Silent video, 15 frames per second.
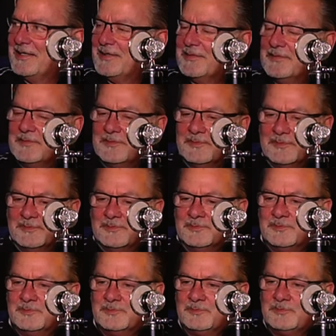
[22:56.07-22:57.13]

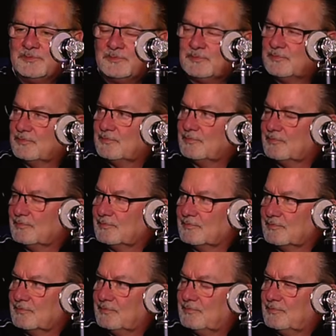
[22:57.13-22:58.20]

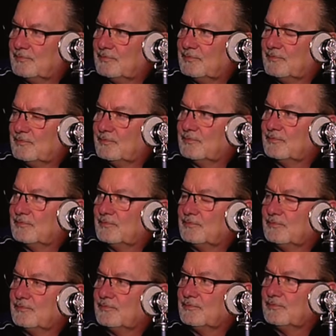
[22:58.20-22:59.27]

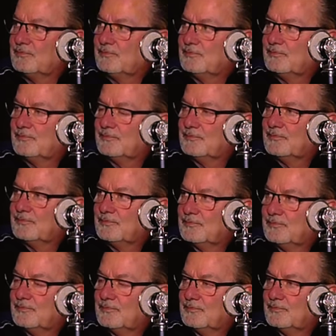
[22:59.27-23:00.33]

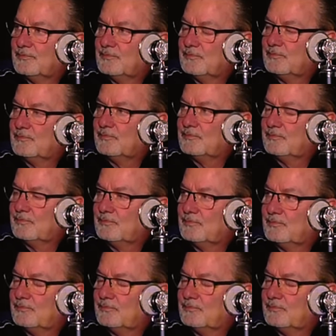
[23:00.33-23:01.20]
This person isn't speaking.